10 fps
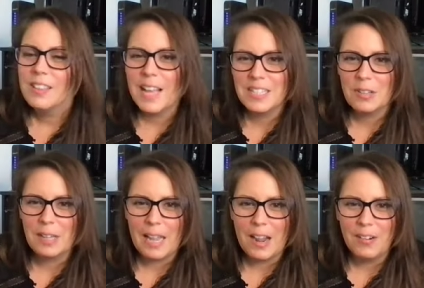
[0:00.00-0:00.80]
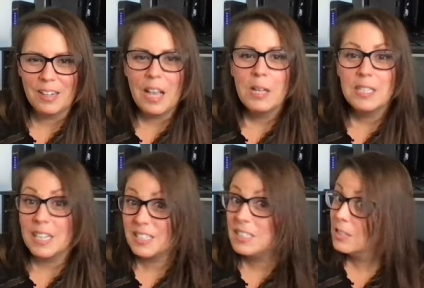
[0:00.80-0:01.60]
That's okay, Howard.
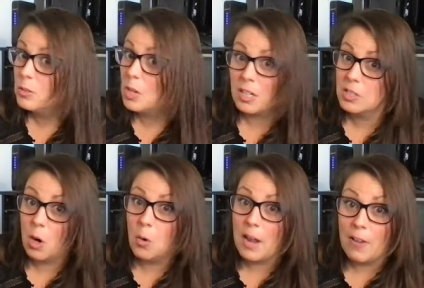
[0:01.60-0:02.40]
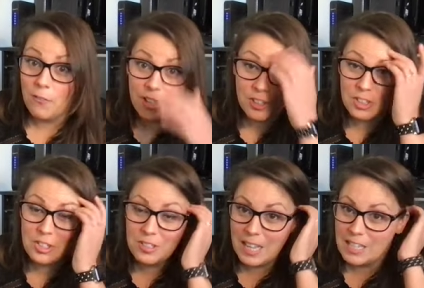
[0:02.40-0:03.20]
Ducks, so ducks don't have fingers,
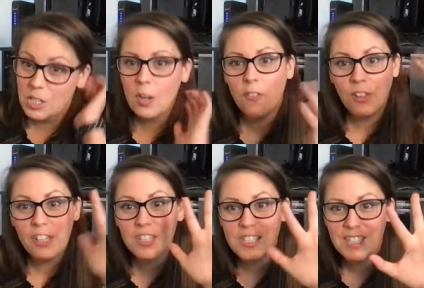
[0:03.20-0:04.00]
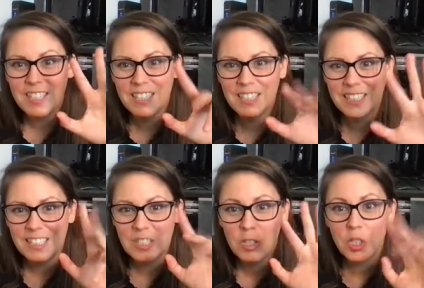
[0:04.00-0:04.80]
do they? Do you have fingers?
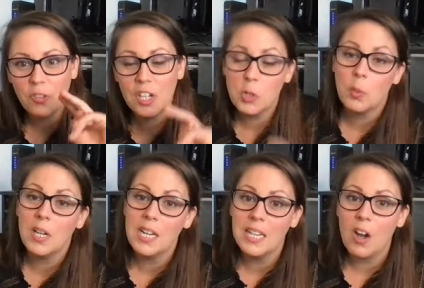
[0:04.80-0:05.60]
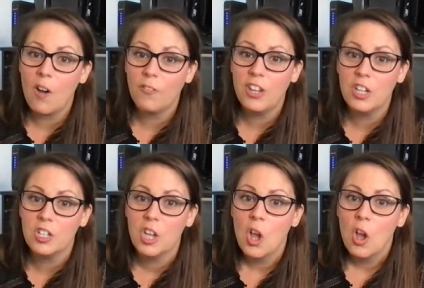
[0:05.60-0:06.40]
Can you use your fingers? We're gonna need our
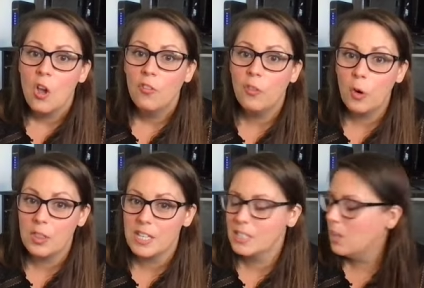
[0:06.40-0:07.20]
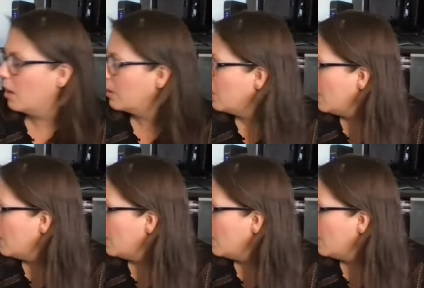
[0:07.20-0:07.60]
fingers for this song.